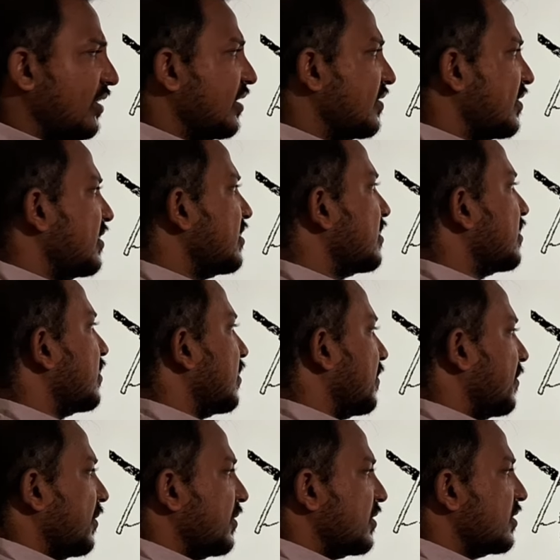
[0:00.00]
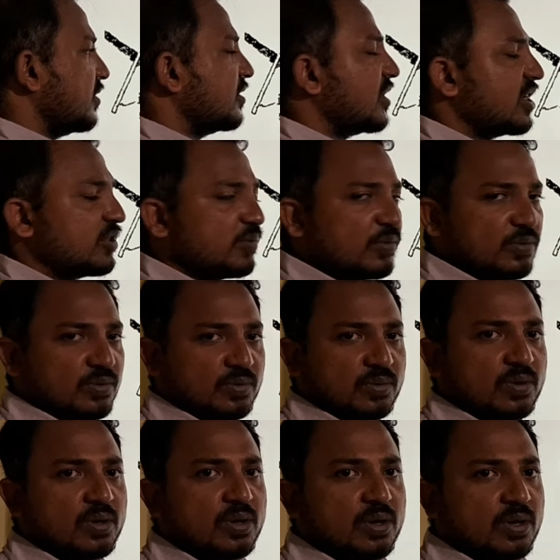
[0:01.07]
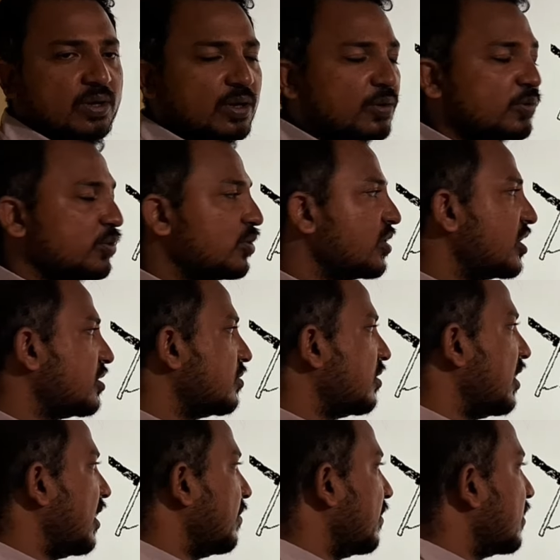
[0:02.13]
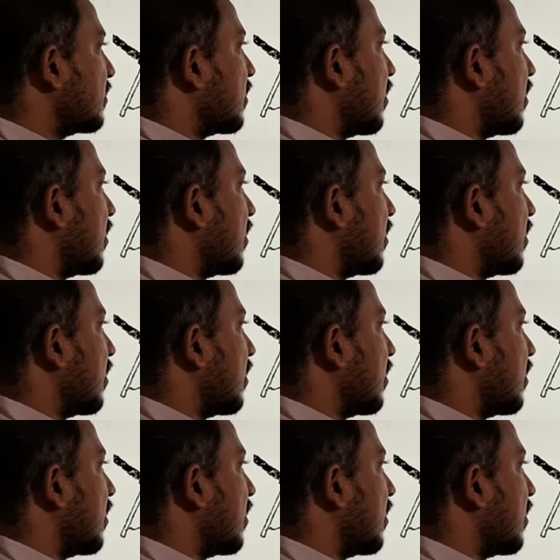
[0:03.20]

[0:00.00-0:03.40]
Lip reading: This is which is transport to used to transport laborers